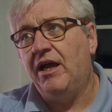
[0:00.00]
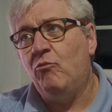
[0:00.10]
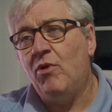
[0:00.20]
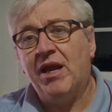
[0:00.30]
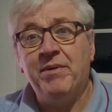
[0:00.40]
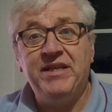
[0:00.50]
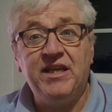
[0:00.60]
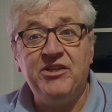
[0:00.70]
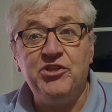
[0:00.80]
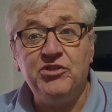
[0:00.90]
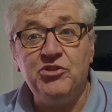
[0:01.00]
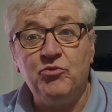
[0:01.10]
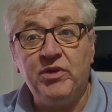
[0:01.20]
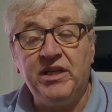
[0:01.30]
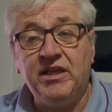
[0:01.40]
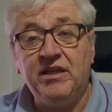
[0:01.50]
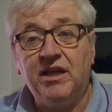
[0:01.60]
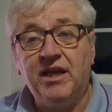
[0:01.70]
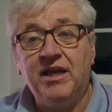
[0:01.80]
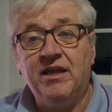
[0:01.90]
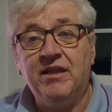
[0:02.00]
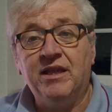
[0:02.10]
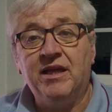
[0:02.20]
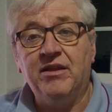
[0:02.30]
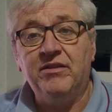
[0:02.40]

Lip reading: recommendations, really, that